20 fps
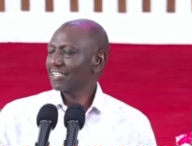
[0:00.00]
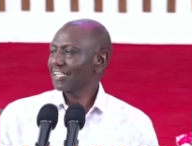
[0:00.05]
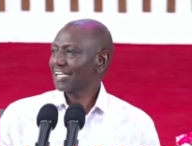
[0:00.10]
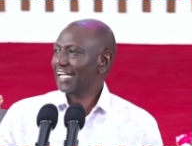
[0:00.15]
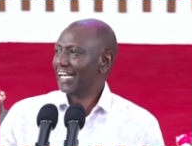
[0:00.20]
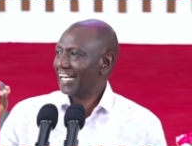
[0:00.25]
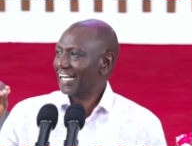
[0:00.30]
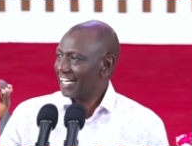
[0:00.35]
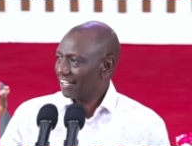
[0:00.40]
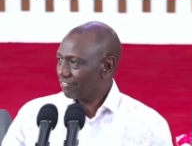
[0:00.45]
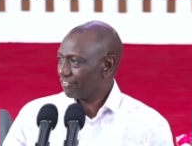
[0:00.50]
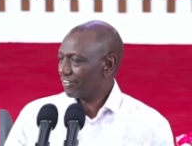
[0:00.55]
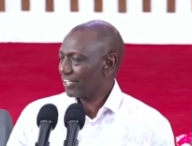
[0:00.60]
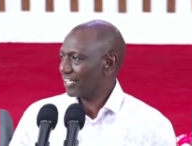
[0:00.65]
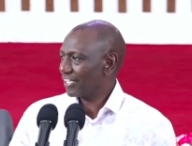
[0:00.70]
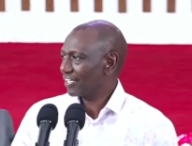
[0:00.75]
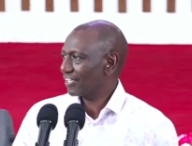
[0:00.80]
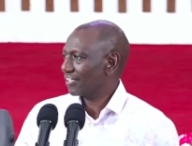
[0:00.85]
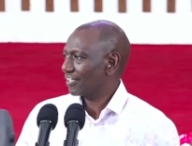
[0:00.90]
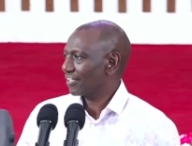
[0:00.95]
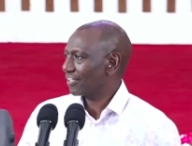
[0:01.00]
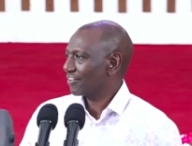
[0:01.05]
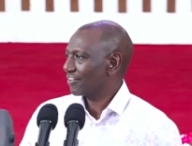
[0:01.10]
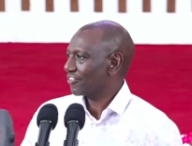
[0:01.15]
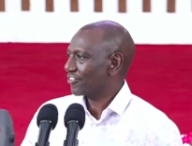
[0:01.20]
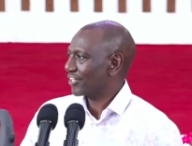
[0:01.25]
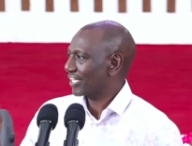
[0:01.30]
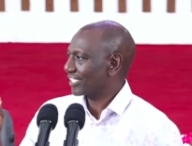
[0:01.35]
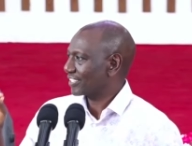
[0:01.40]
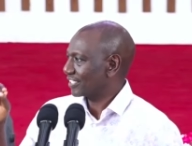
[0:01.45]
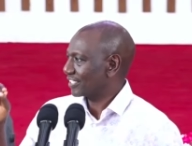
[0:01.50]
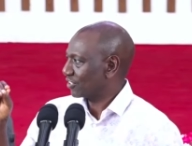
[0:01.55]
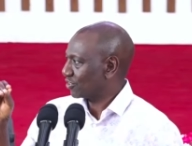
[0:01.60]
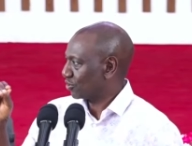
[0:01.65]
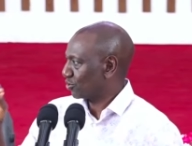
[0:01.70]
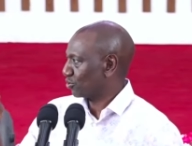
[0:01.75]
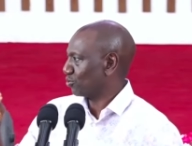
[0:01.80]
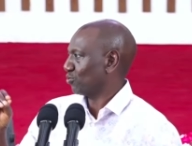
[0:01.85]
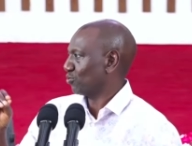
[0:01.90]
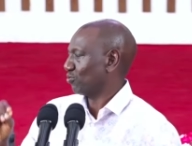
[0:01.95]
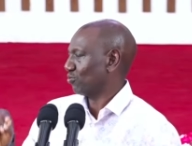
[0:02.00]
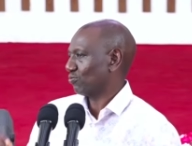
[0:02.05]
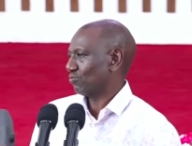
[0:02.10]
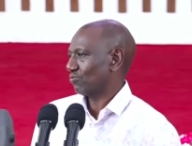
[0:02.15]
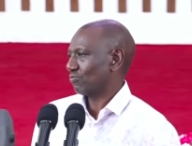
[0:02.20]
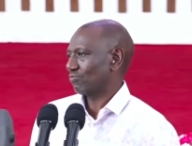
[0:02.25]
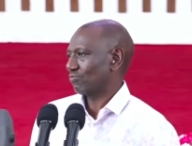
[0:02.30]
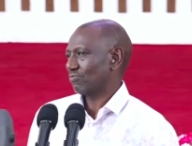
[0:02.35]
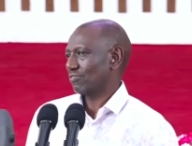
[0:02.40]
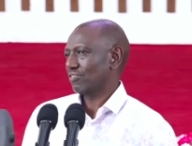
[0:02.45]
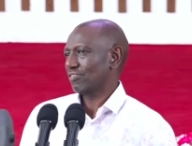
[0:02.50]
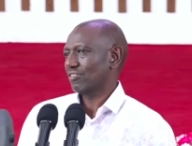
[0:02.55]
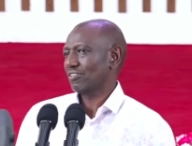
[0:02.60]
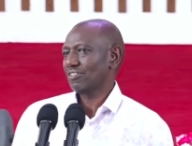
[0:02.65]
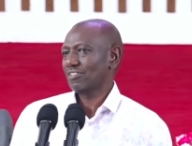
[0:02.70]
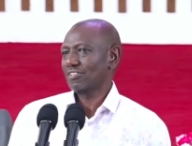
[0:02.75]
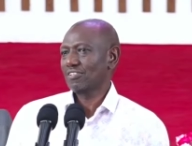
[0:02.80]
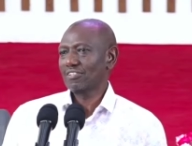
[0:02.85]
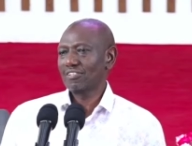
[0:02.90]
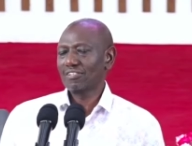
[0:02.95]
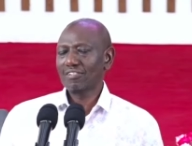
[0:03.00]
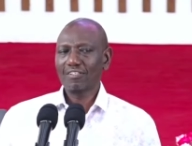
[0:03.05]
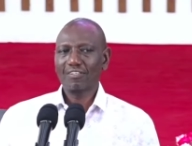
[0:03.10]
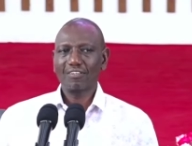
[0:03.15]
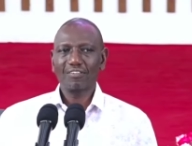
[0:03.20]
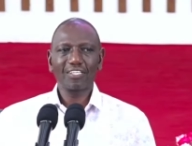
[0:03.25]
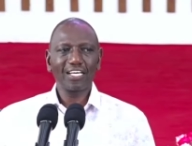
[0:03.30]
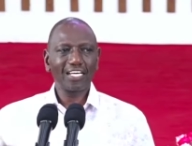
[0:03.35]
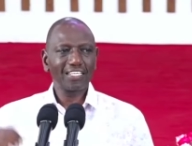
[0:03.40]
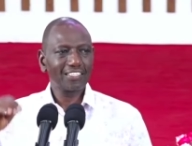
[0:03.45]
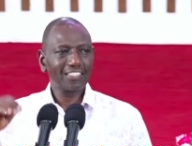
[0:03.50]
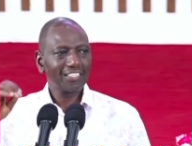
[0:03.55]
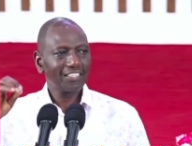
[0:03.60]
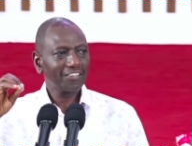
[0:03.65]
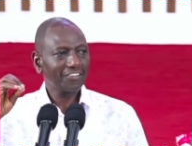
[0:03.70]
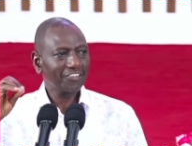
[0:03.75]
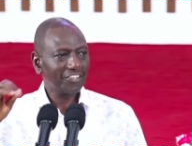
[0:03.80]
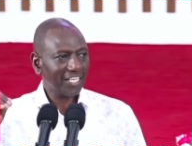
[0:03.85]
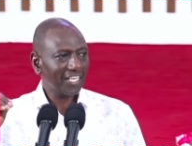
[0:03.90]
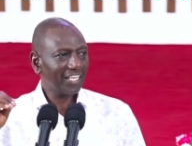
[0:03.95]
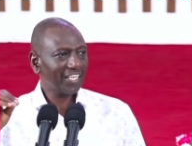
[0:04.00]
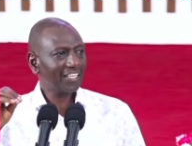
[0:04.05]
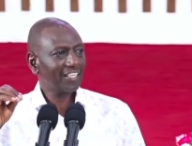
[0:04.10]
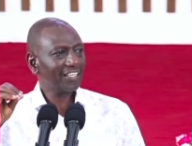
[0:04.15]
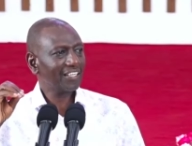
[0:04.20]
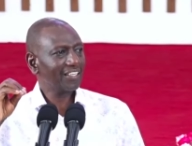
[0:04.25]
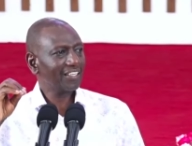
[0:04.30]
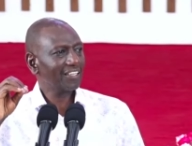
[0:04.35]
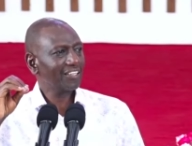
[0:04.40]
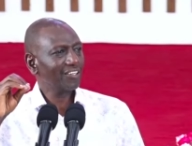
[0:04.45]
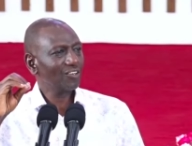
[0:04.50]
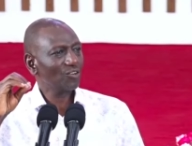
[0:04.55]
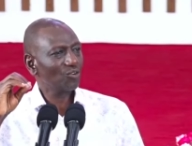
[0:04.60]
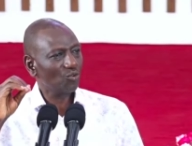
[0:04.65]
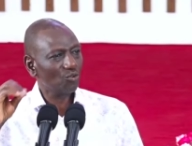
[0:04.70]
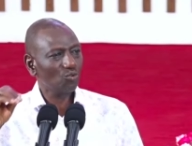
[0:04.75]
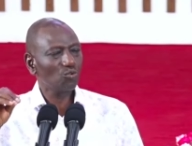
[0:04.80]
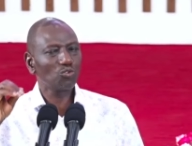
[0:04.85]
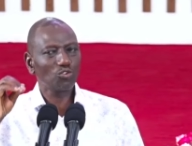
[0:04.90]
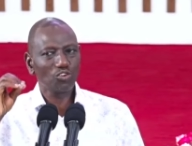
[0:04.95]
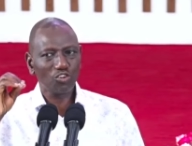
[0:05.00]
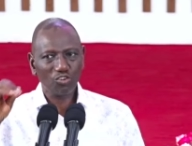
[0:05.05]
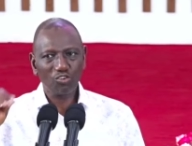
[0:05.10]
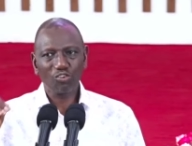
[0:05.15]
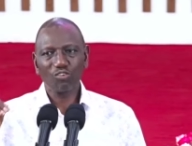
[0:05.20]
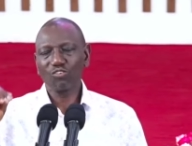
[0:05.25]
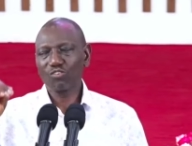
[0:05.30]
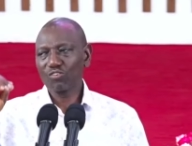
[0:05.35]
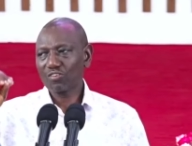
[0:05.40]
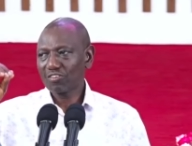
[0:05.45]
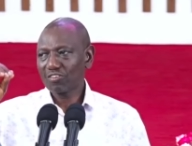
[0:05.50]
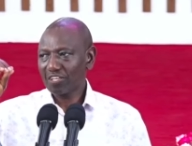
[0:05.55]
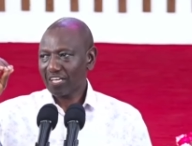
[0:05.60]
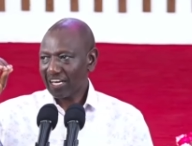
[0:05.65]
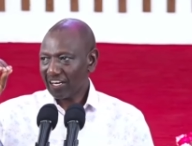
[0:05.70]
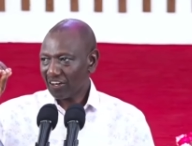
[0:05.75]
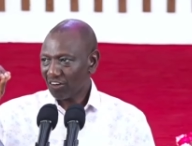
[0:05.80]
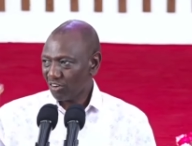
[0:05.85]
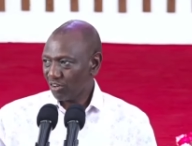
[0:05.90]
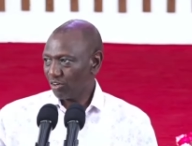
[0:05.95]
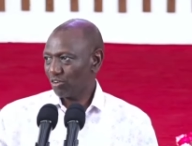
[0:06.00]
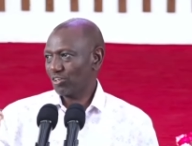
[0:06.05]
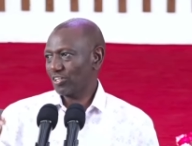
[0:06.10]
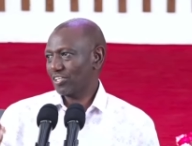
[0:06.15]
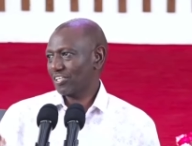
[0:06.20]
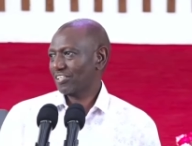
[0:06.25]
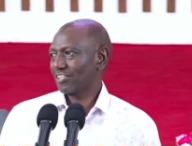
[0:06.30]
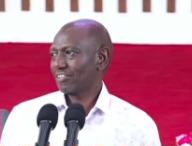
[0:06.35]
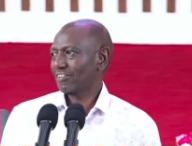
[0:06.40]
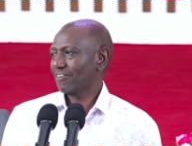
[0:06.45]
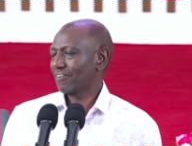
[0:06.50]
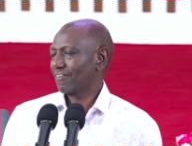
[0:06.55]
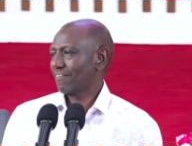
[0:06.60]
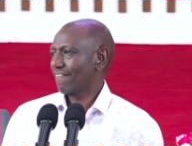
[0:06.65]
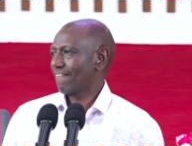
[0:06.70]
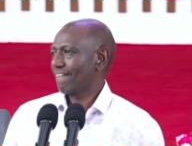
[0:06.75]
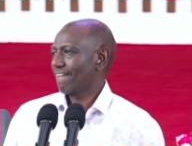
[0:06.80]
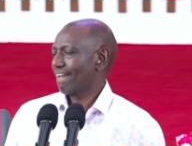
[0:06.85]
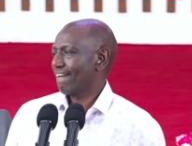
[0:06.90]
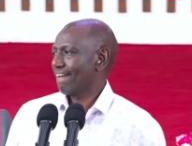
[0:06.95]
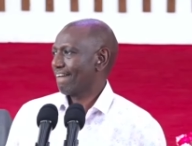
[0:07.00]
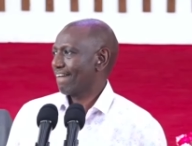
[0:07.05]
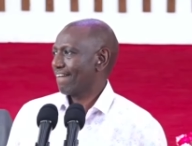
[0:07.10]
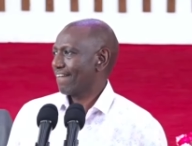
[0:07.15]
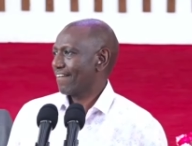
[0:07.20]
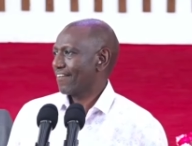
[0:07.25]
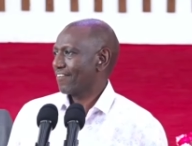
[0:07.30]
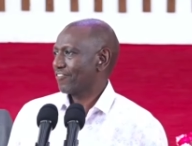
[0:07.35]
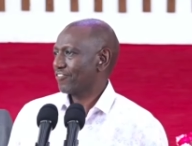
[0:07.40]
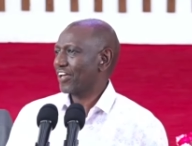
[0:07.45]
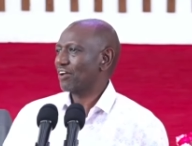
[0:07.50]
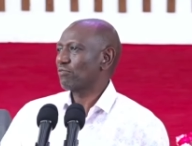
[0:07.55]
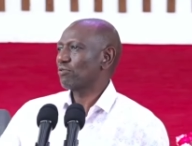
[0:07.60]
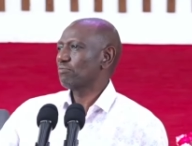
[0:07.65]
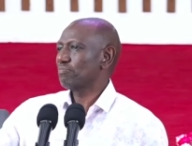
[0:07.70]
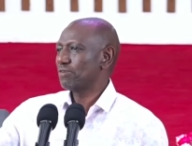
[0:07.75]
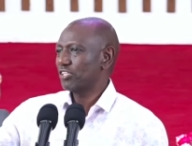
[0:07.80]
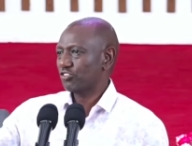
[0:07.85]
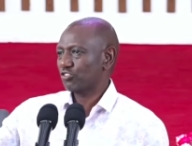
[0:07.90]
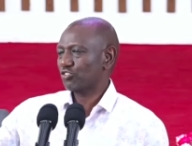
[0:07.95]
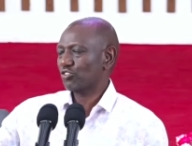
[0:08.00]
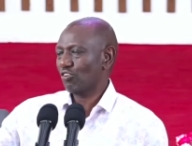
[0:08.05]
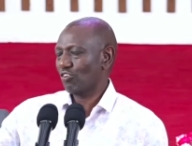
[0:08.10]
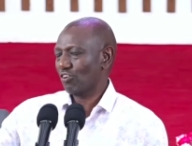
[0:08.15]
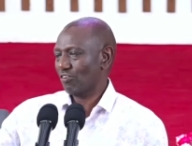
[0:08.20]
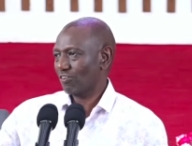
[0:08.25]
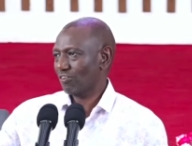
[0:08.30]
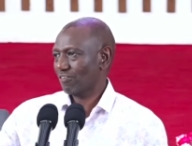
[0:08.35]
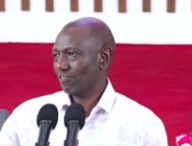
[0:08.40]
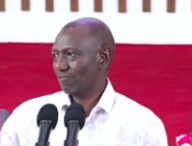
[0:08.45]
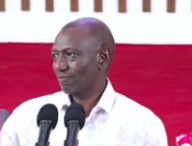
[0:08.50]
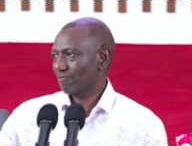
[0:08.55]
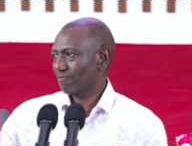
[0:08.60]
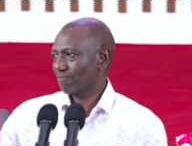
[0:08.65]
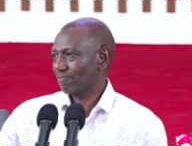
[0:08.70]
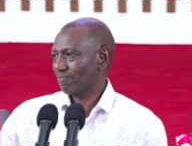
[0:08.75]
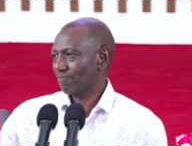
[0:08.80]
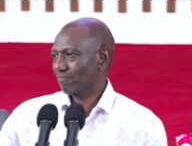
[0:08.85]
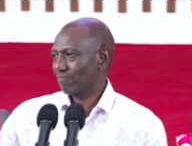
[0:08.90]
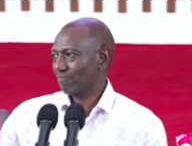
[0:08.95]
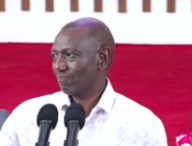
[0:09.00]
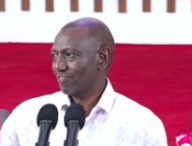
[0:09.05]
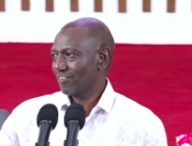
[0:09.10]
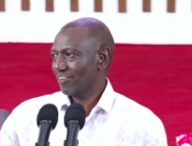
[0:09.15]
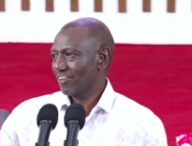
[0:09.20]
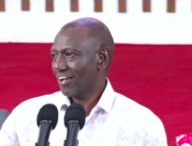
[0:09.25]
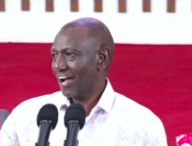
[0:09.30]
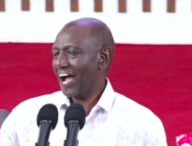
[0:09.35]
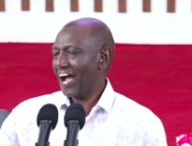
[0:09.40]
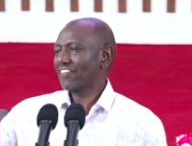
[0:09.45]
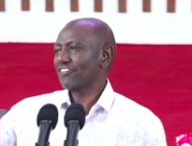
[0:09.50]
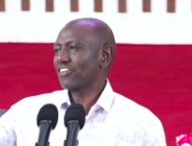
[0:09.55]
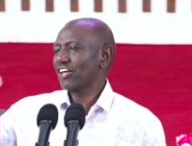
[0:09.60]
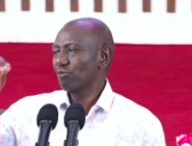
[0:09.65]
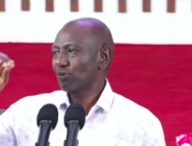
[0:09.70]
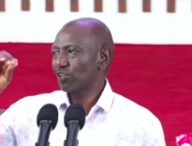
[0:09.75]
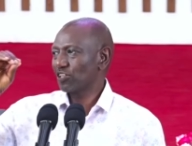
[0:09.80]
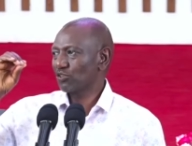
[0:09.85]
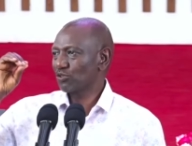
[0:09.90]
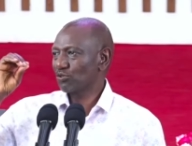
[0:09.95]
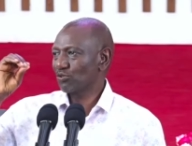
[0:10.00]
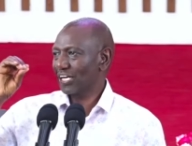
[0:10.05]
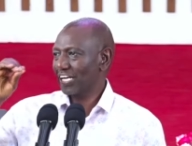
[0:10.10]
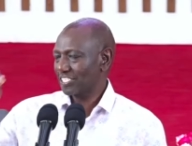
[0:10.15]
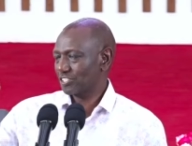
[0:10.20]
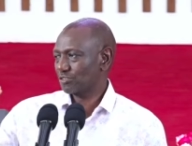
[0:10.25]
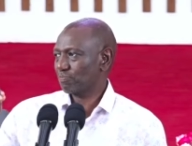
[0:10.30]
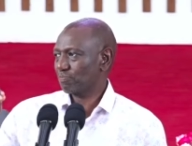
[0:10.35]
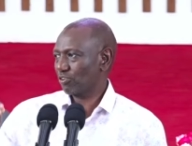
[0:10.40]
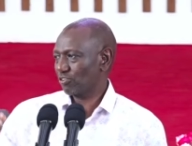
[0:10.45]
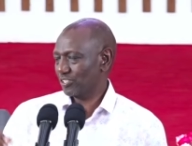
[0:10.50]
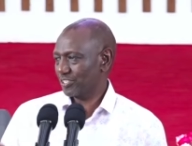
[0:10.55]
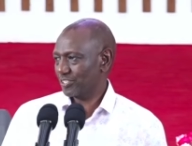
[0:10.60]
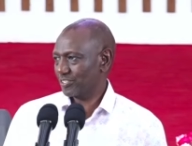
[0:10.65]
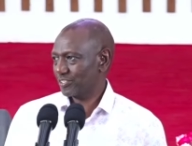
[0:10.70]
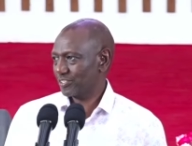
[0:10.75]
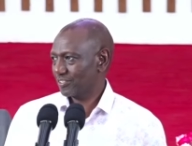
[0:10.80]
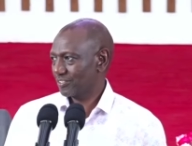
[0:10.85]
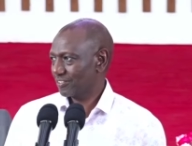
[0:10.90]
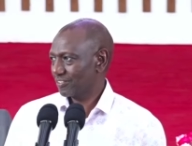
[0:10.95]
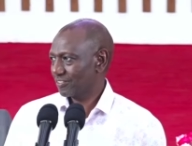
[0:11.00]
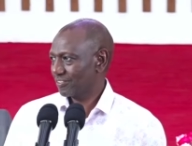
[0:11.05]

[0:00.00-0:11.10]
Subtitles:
11:32, that they who know their God, they will be strong and they will do exploits.